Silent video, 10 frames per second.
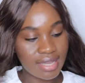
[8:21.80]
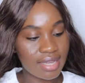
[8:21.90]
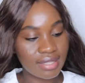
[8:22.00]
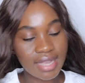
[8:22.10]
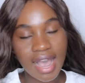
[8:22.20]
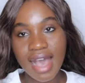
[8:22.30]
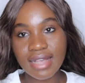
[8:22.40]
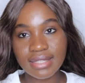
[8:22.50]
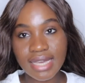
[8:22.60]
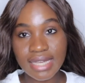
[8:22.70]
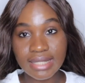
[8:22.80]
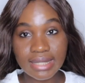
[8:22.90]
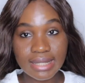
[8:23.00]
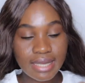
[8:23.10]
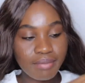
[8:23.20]
It has a
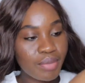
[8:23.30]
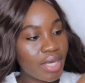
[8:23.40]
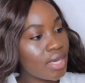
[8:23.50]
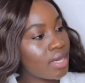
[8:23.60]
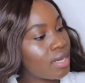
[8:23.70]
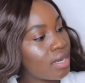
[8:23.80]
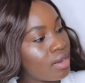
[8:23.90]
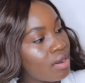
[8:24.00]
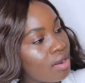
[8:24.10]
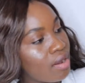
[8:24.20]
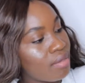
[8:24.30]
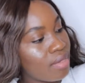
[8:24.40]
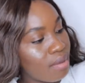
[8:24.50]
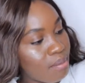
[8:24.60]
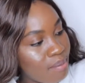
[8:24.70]
zip on
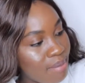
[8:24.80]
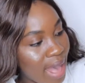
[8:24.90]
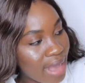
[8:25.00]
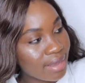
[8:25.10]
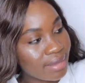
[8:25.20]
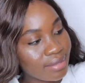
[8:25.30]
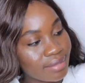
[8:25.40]
the back